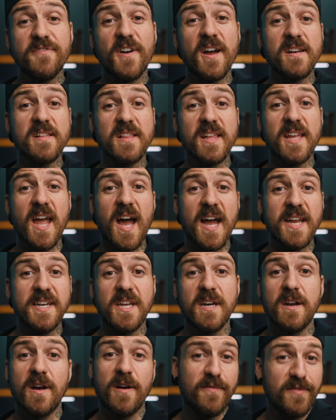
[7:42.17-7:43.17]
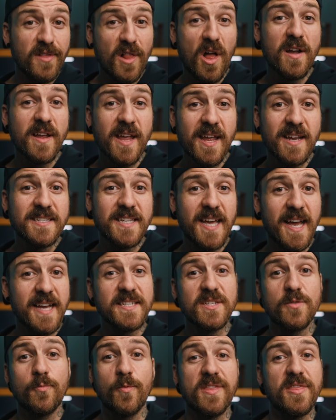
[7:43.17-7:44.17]
finally, I did a vlogging
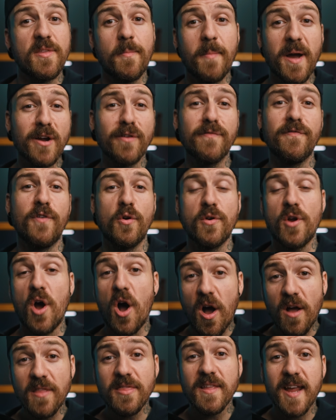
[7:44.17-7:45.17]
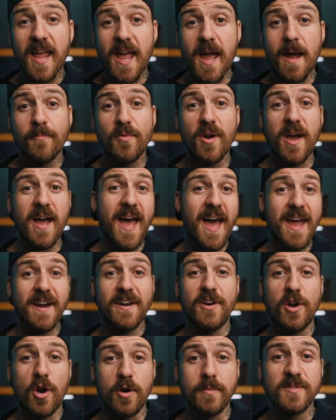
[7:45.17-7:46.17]
test with the microphone on the camera at
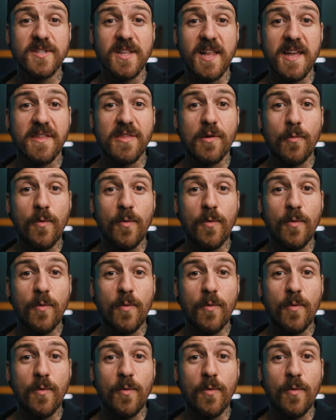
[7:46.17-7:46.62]
an arm's length